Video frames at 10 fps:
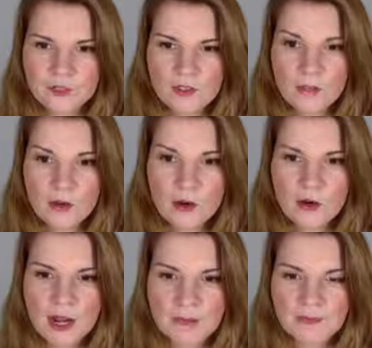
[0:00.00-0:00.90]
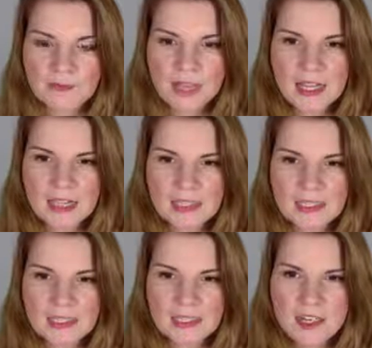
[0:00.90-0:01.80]
the program.
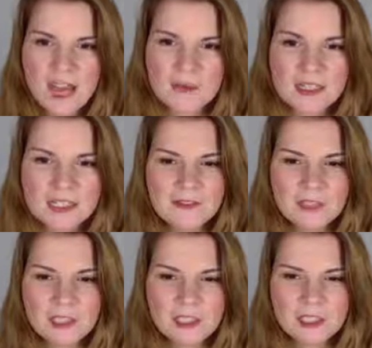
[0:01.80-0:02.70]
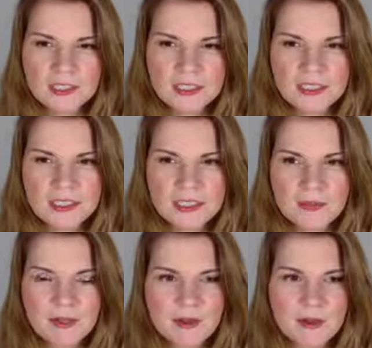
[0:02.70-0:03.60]
And I'm going to give you just a little
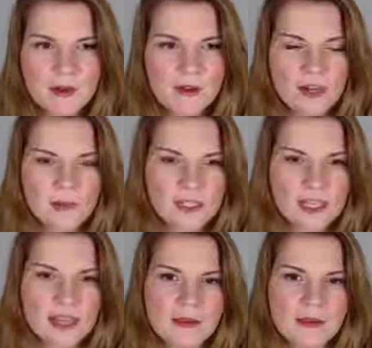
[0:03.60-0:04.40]
snippet of the program today,